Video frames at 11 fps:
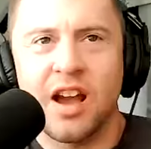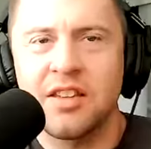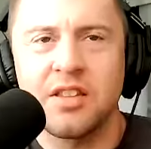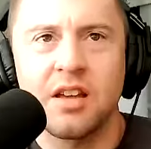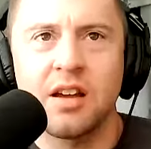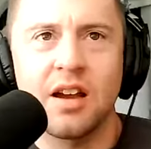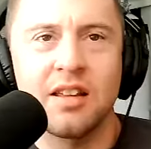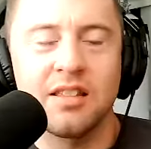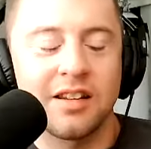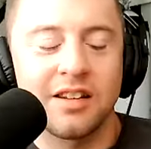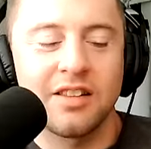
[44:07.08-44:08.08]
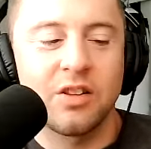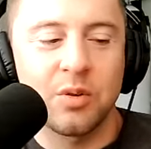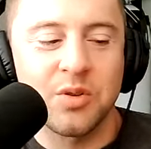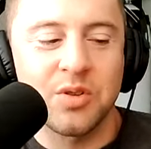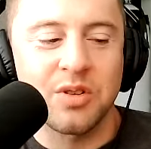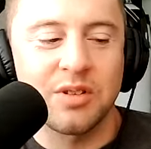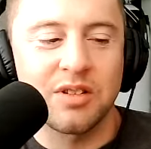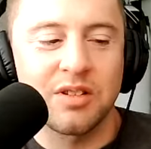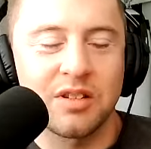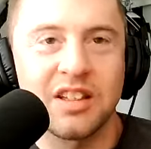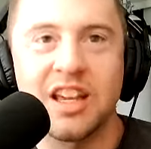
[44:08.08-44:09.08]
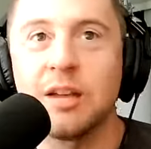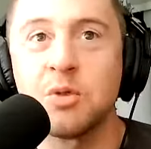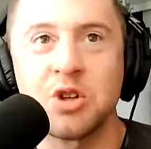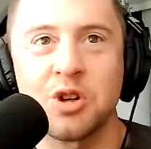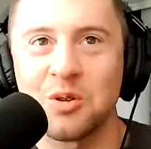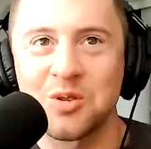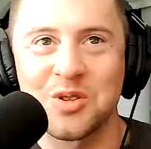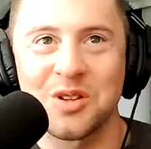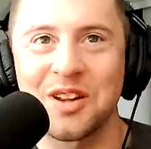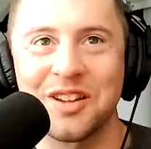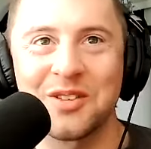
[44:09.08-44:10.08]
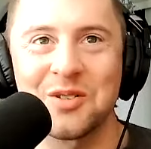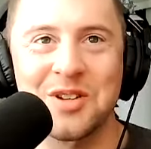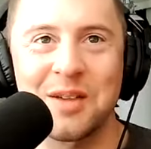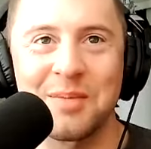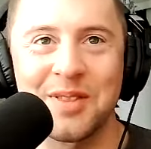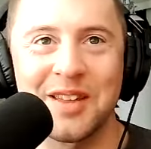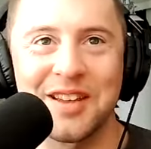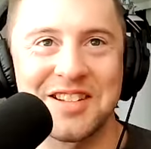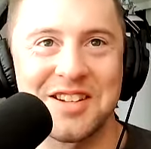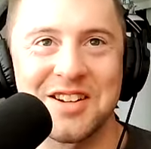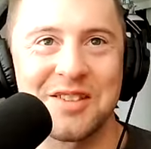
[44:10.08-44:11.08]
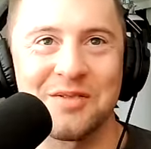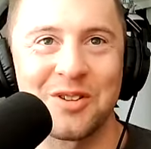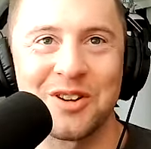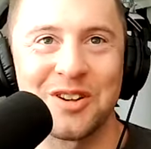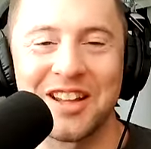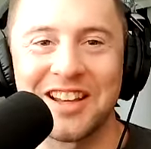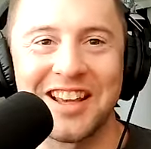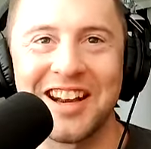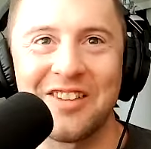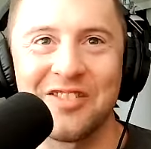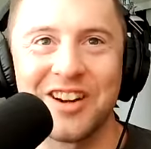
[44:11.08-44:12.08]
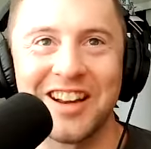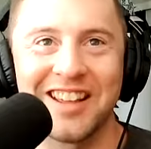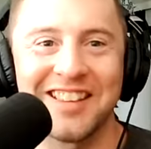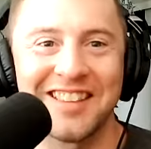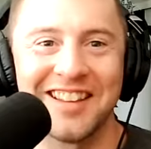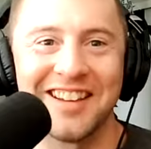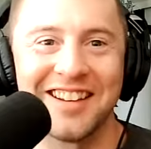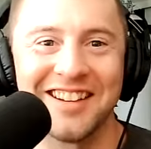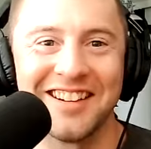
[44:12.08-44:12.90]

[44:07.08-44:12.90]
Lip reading: I thought those game shows and like those type of things and stuff were like an everyday thing.